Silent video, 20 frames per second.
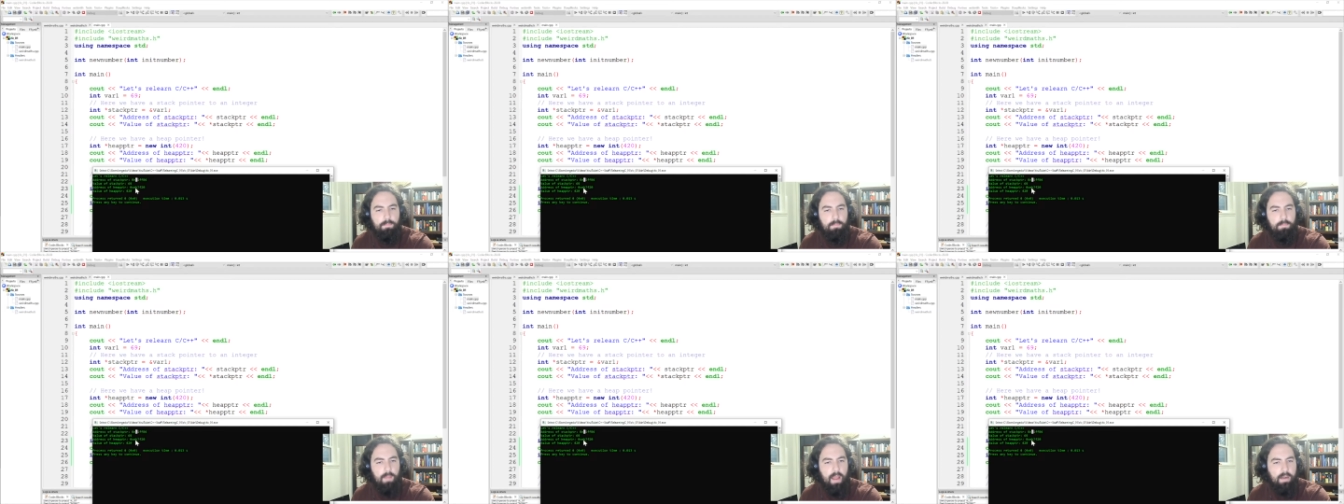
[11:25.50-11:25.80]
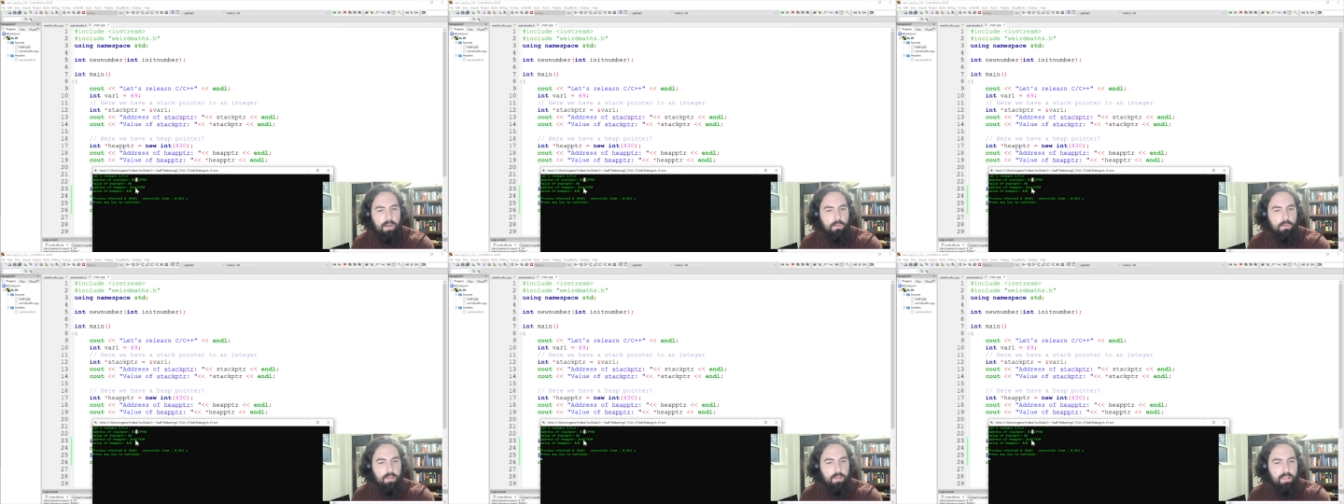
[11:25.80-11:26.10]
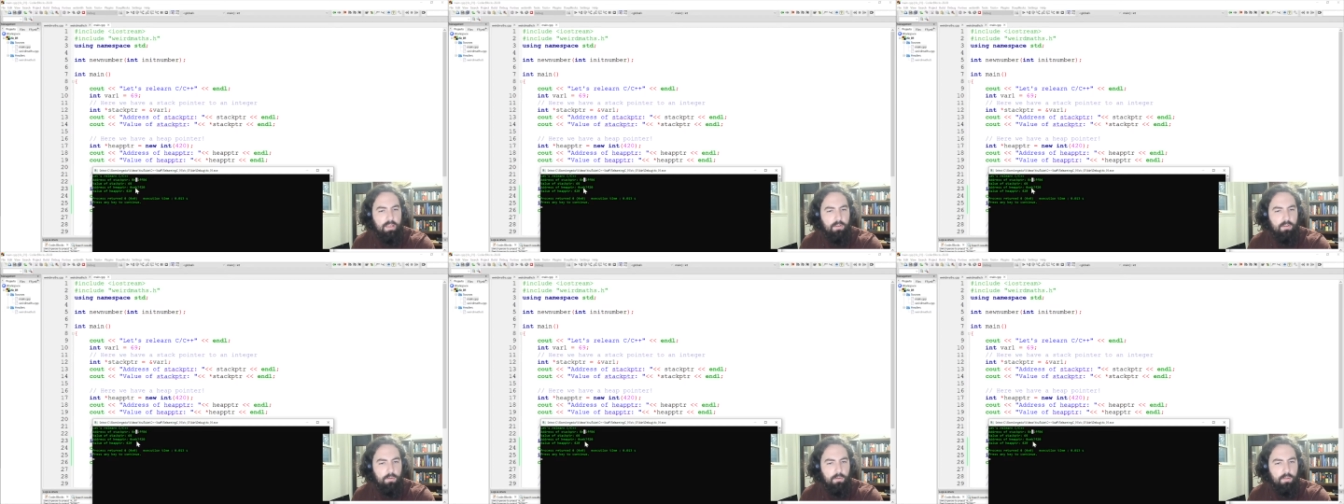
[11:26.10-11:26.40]
actually
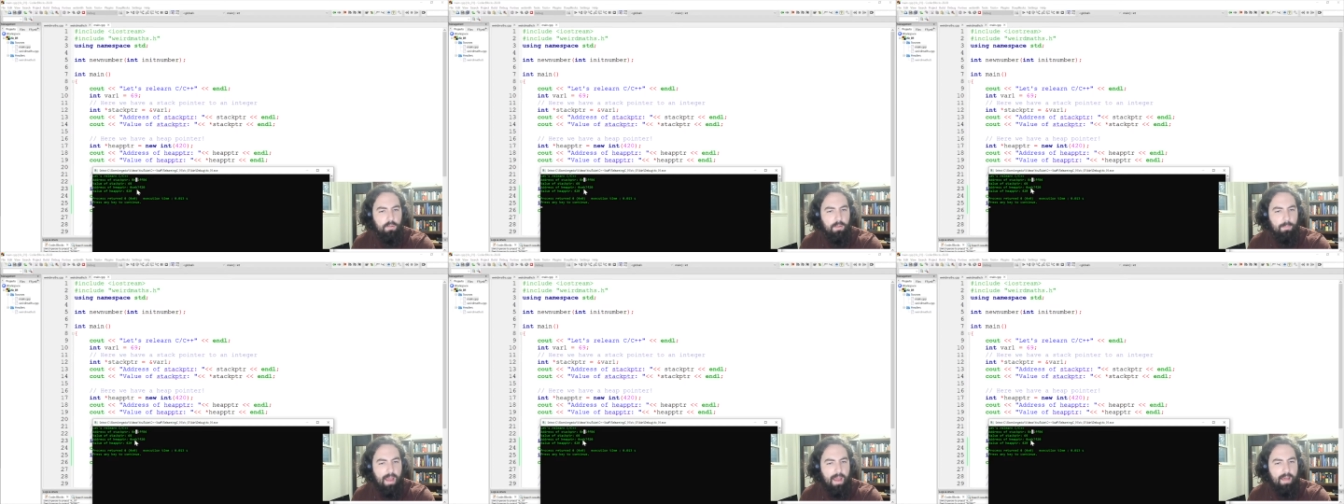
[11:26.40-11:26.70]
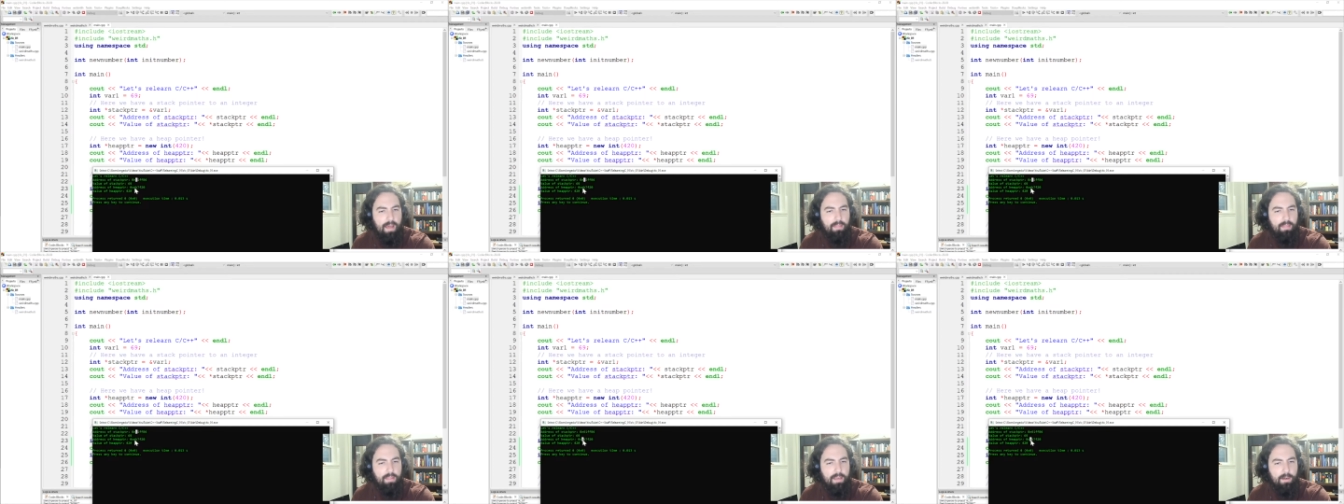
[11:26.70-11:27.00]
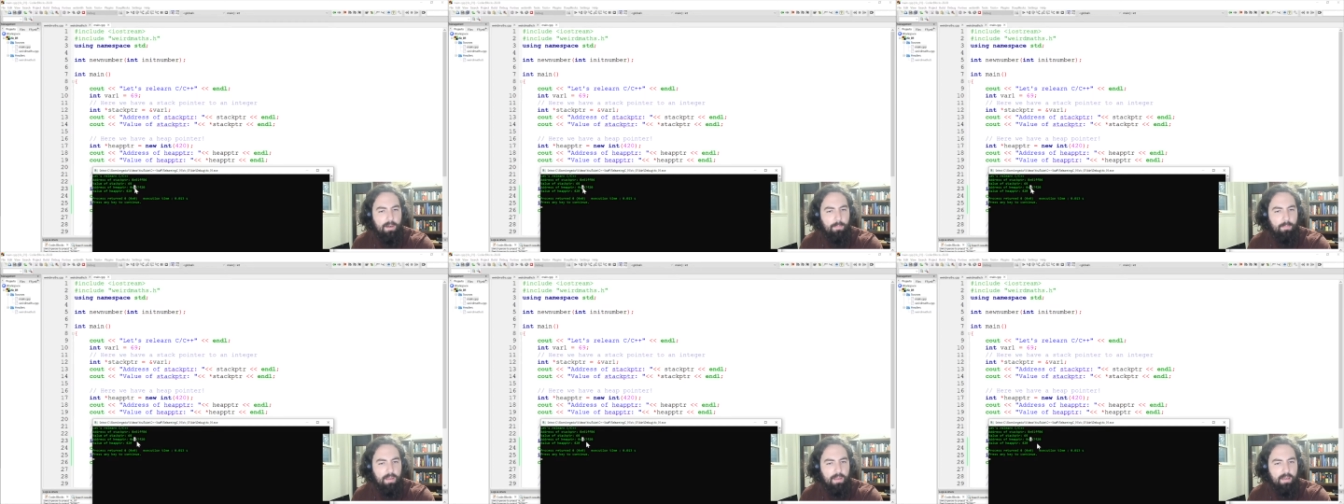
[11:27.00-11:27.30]
do the math
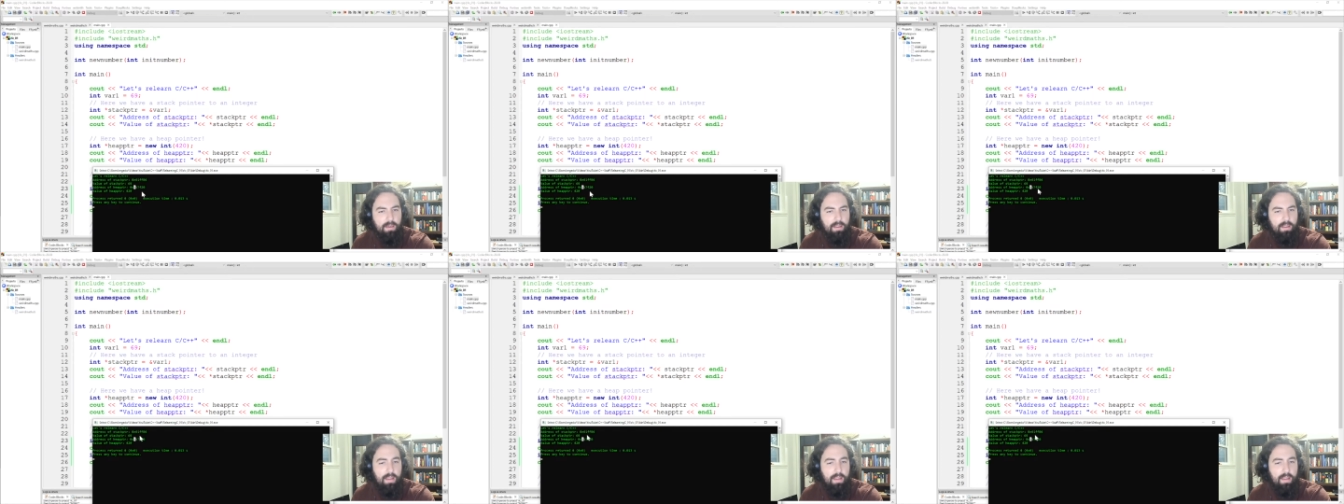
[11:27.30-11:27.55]
here, but